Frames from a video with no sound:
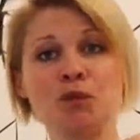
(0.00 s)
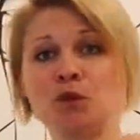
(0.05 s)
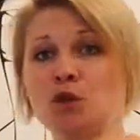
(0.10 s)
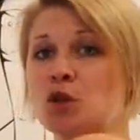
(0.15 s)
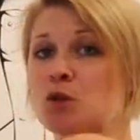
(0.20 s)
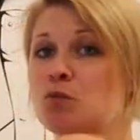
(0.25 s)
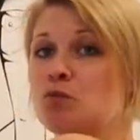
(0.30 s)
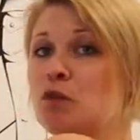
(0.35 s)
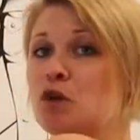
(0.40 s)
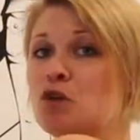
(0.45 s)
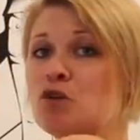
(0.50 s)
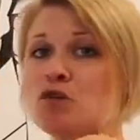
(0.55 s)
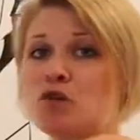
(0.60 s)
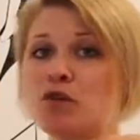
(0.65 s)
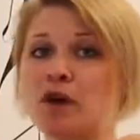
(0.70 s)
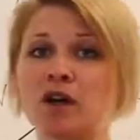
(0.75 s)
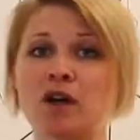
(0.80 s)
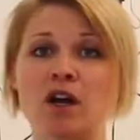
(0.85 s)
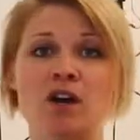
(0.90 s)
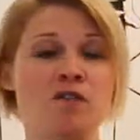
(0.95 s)
You can move
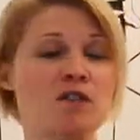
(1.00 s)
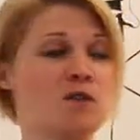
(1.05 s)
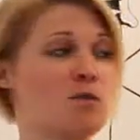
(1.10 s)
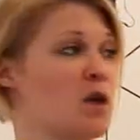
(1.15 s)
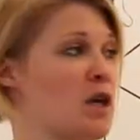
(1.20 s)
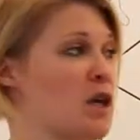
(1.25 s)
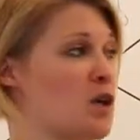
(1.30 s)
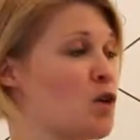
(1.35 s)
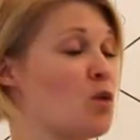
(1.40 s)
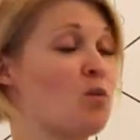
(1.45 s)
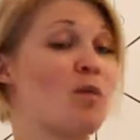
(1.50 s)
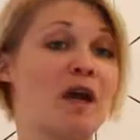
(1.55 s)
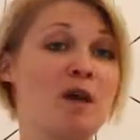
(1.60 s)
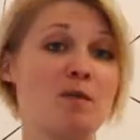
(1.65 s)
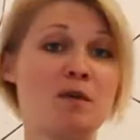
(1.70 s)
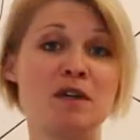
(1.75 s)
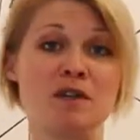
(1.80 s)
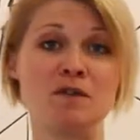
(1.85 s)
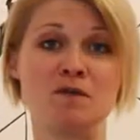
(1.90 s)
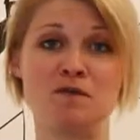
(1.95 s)
around comfortably and your
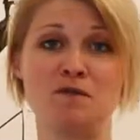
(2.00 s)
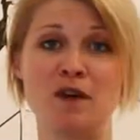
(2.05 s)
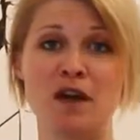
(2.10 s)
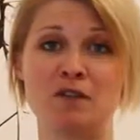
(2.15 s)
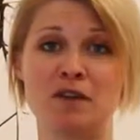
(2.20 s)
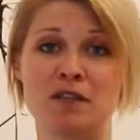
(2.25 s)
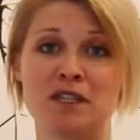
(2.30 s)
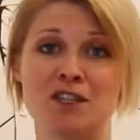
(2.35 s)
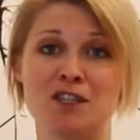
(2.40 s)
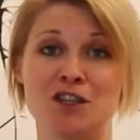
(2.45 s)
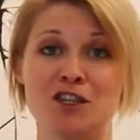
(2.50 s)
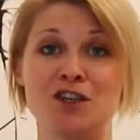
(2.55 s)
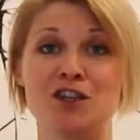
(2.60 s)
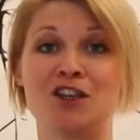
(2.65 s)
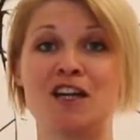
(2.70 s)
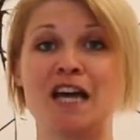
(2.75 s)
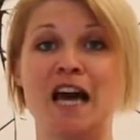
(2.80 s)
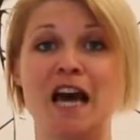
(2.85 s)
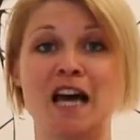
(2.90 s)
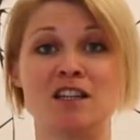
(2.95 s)
baby is very
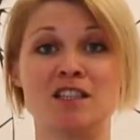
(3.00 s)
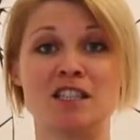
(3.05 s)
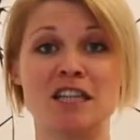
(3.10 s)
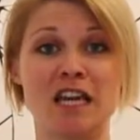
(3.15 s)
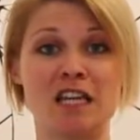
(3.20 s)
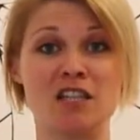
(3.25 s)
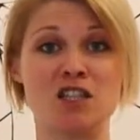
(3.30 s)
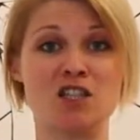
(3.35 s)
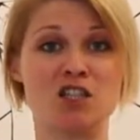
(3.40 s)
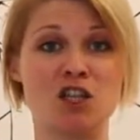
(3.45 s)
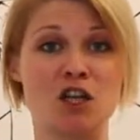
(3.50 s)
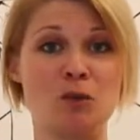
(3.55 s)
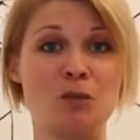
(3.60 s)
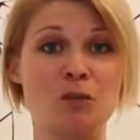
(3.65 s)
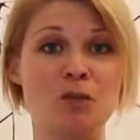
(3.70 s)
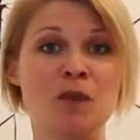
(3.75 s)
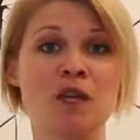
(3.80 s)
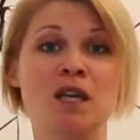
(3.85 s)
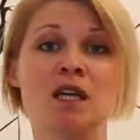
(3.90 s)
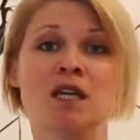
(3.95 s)
securely held against you.